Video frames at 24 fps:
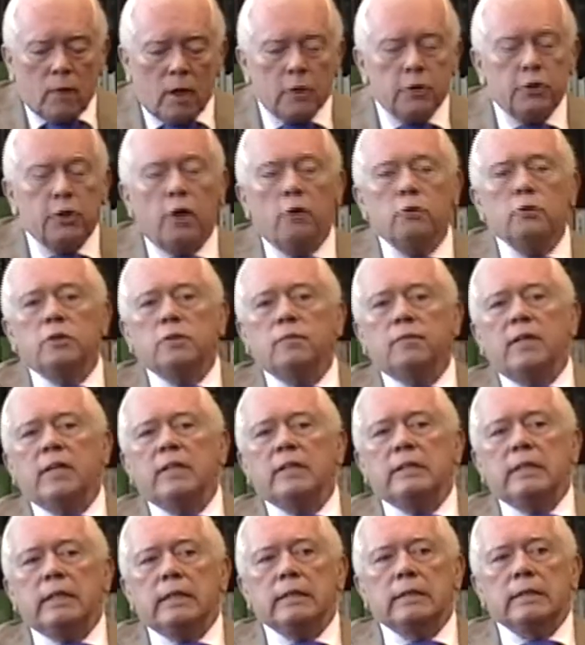Joseph
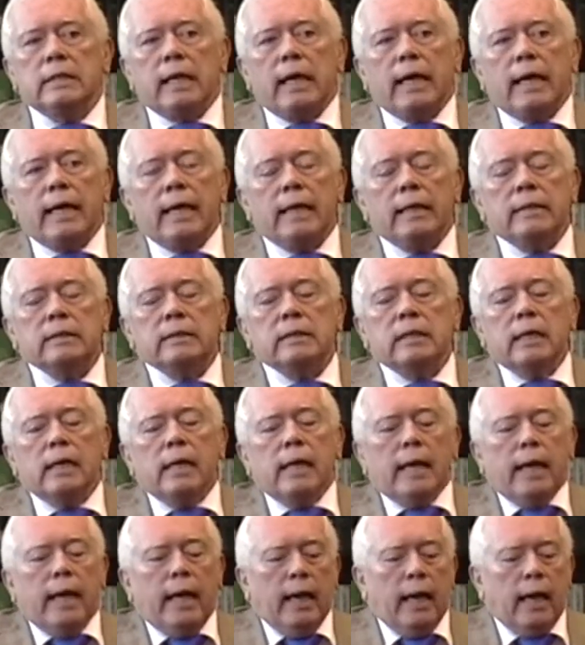gets his lands,
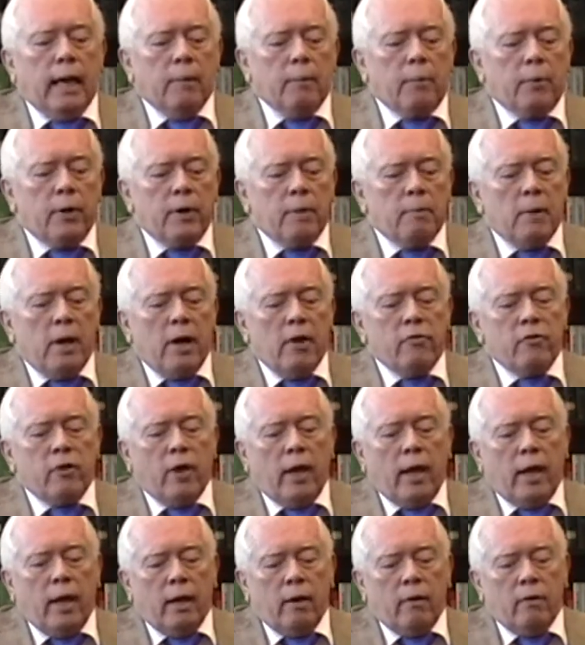uh, pretty much,
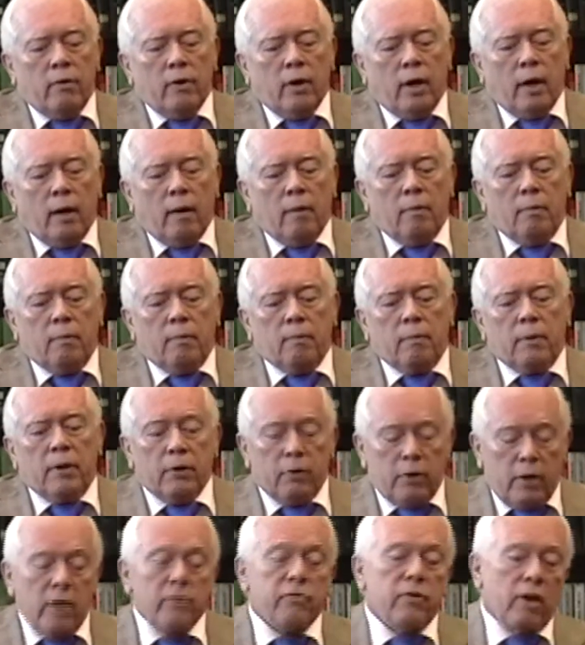and uh, Peter
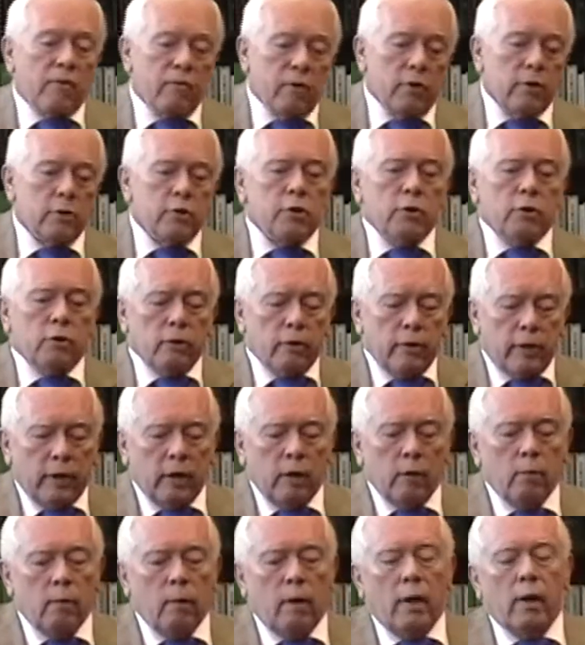does have other children. They
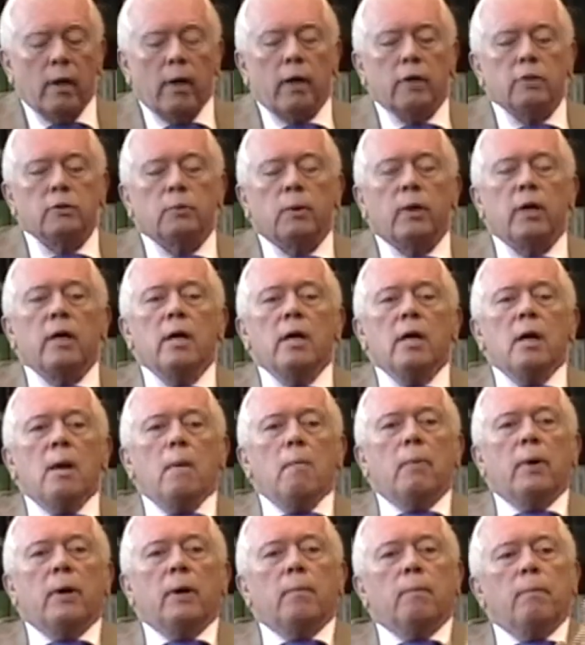go elsewhere,
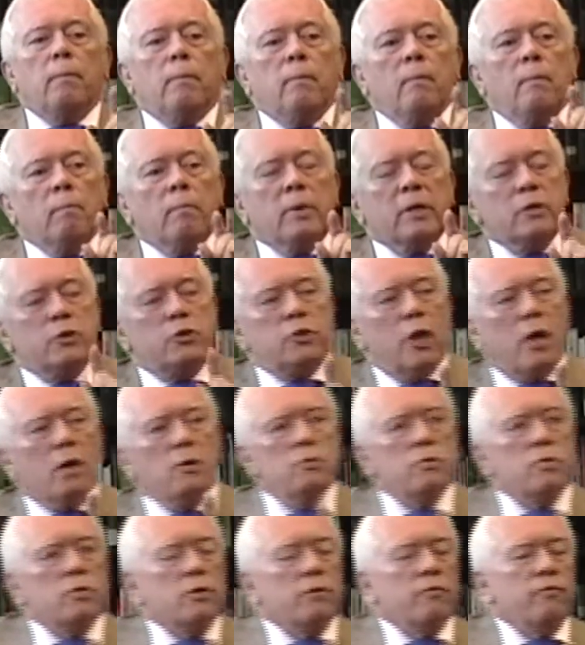but but
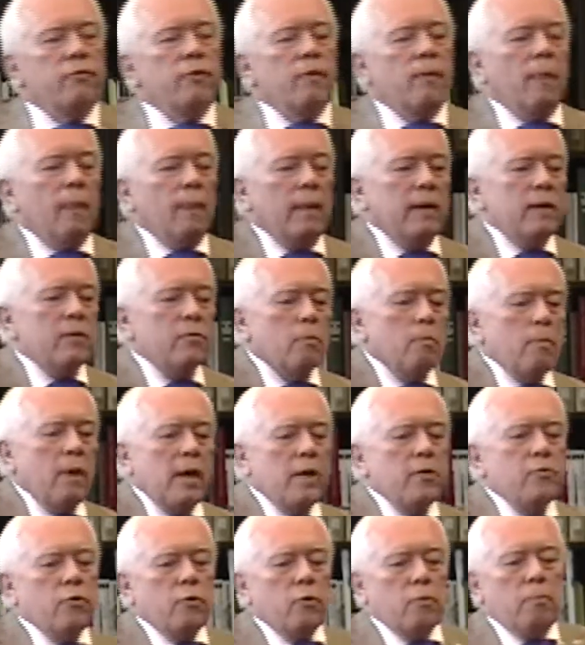Joseph is a
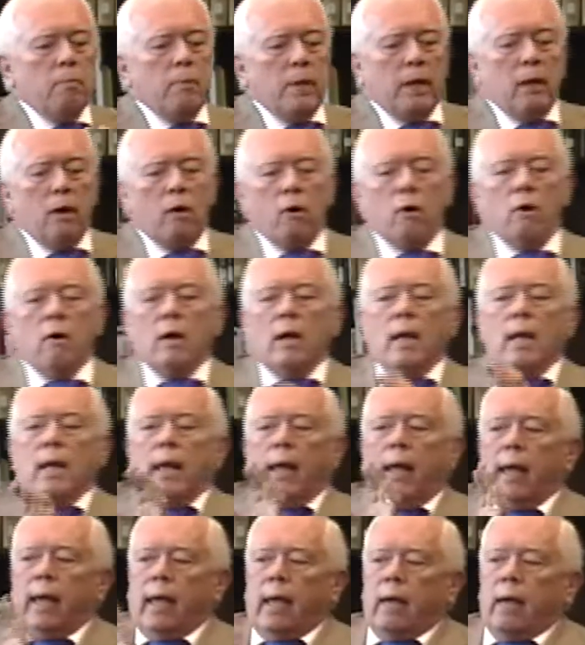major miller
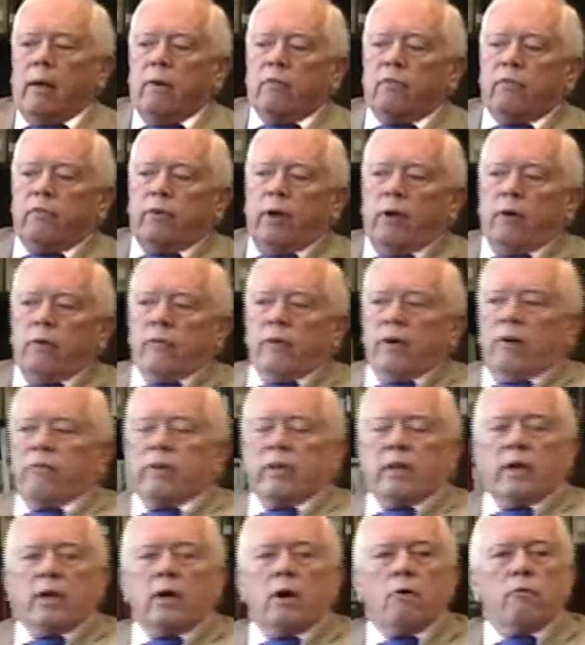and sells
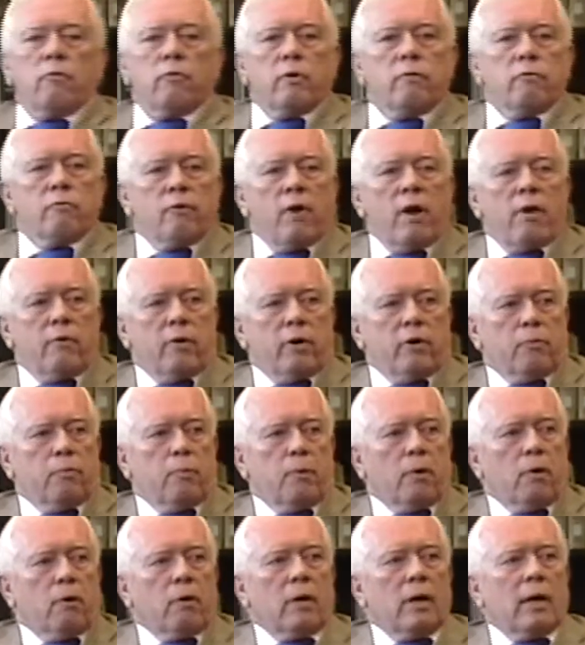everything over in
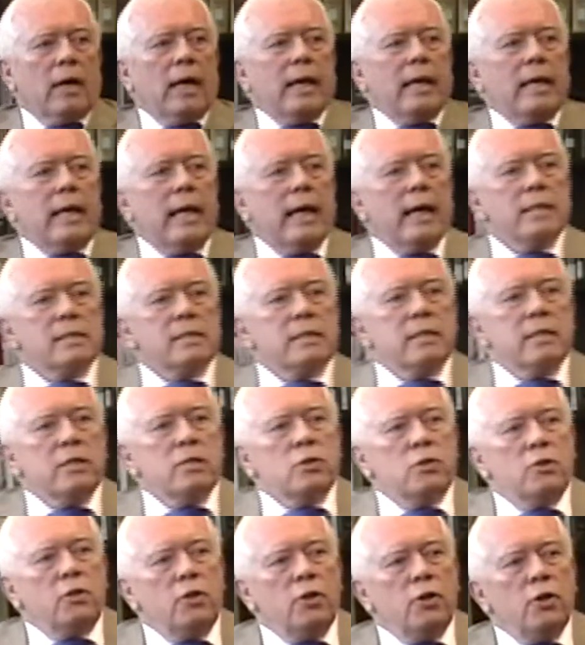Fredericksburg and he has
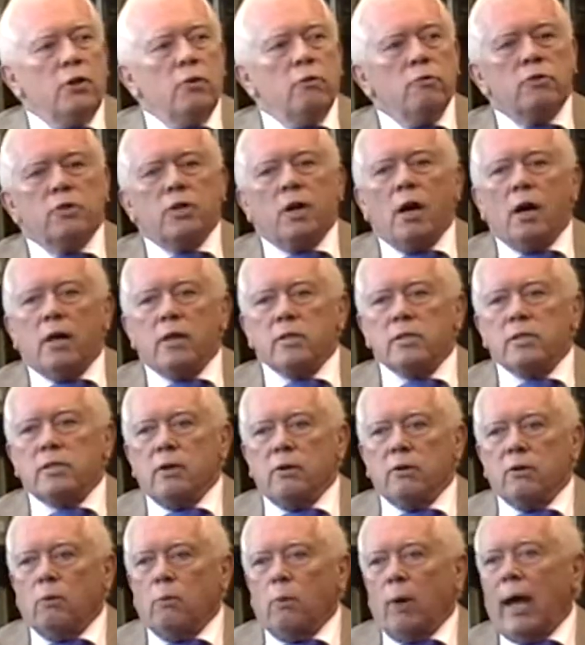these huge
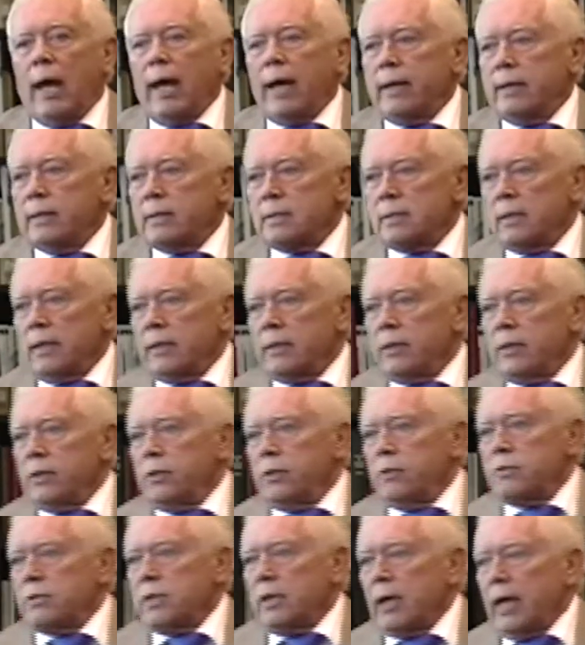Conestoga wagons like they
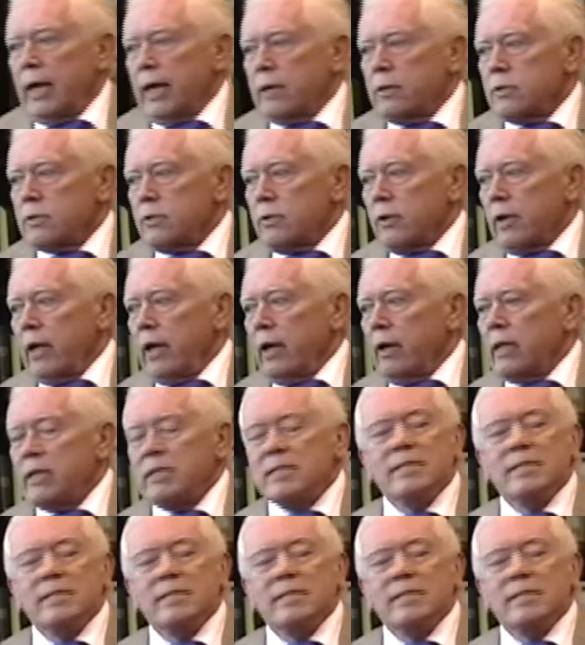used in Lancaster County.